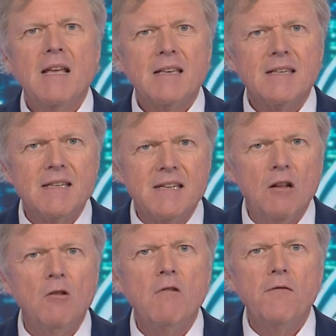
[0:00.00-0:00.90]

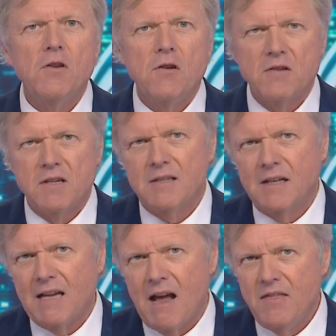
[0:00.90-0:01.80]
still refuses to
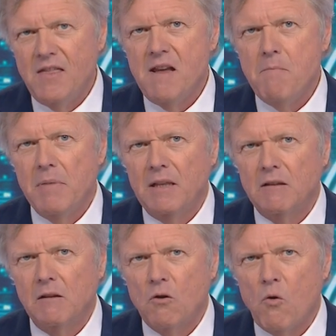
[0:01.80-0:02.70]
cut the
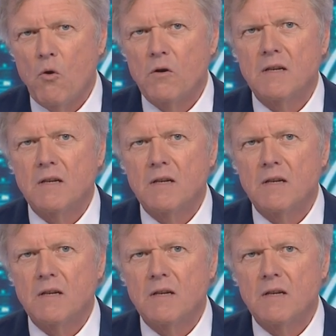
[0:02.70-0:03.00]
umbilical cord